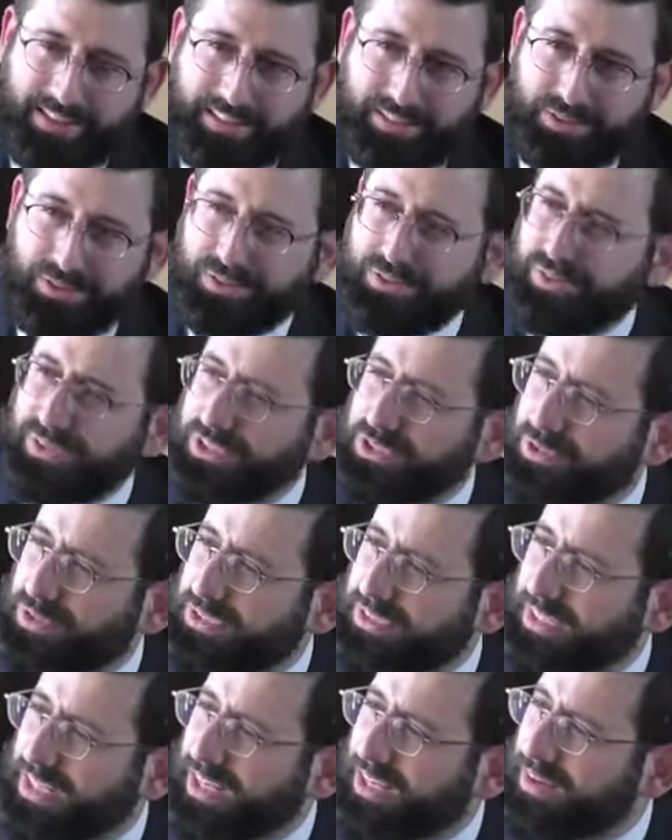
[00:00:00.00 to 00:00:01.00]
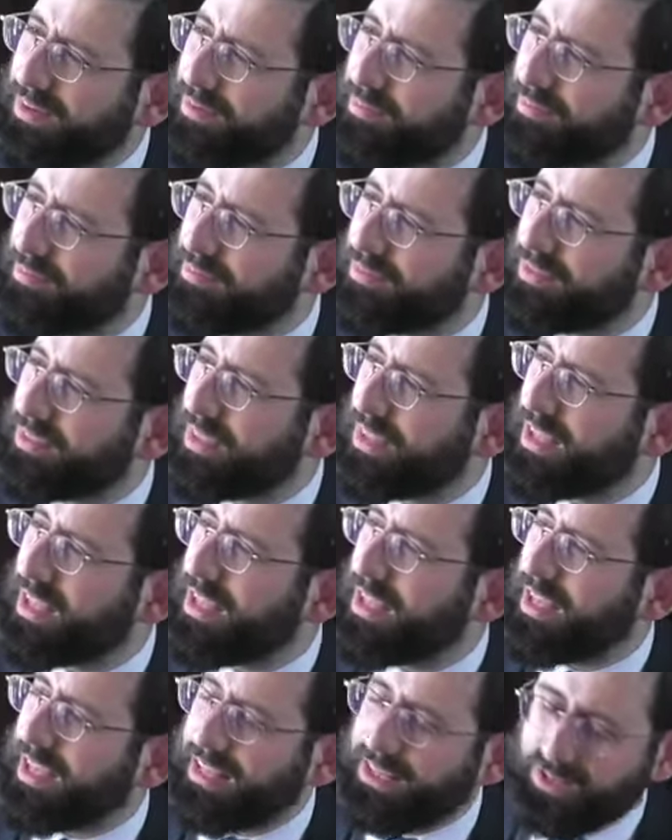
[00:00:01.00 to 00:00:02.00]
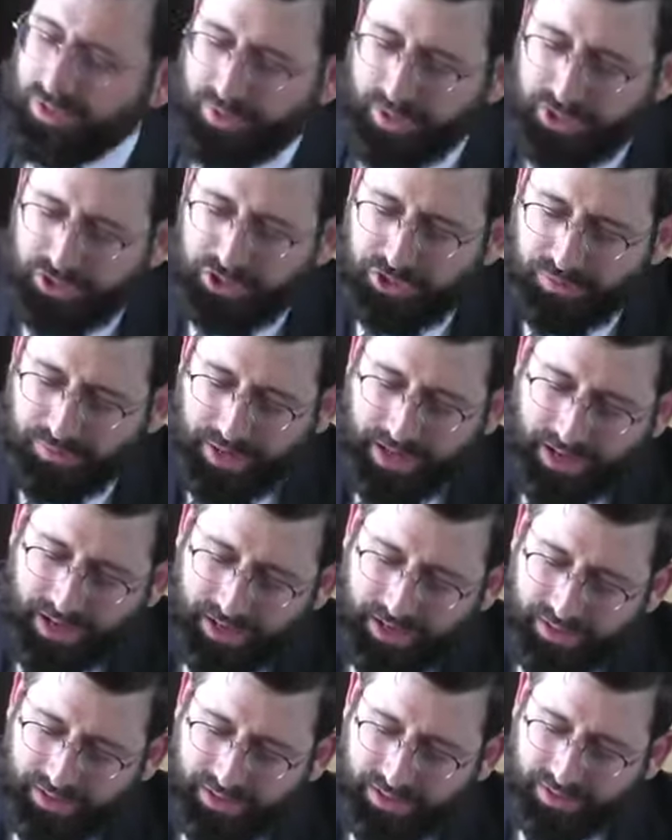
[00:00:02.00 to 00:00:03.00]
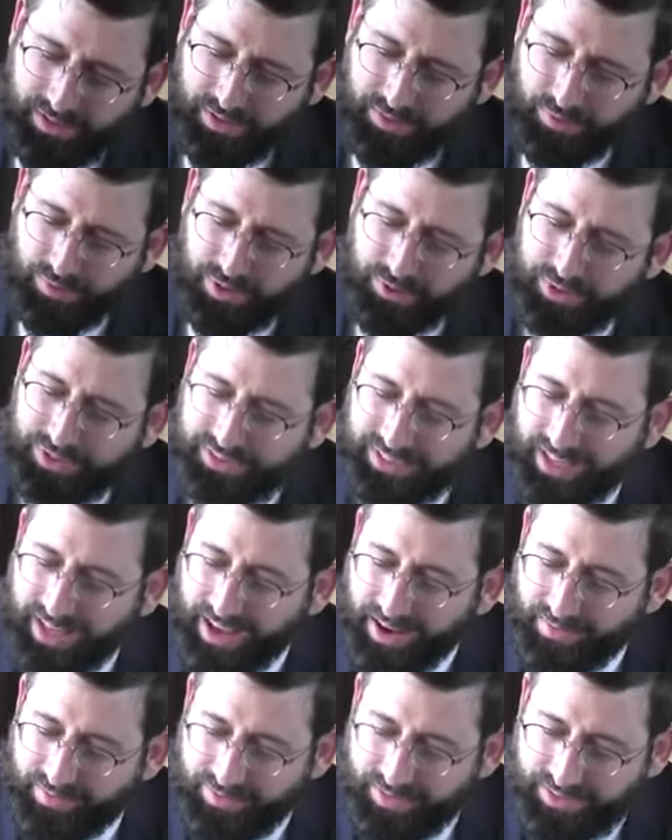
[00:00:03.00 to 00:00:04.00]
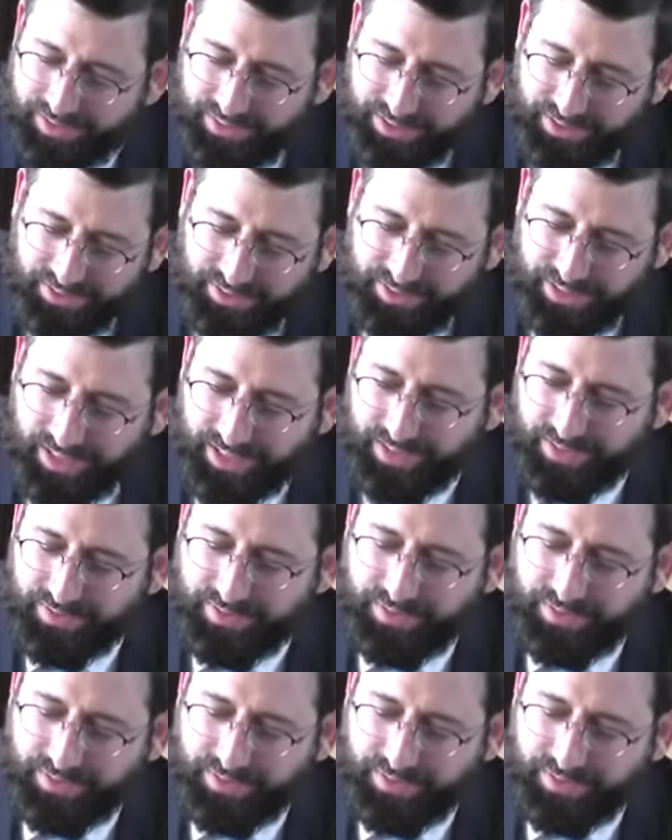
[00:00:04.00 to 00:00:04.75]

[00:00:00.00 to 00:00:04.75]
It's also interesting. In Kriyas Shema, what do we say every single day?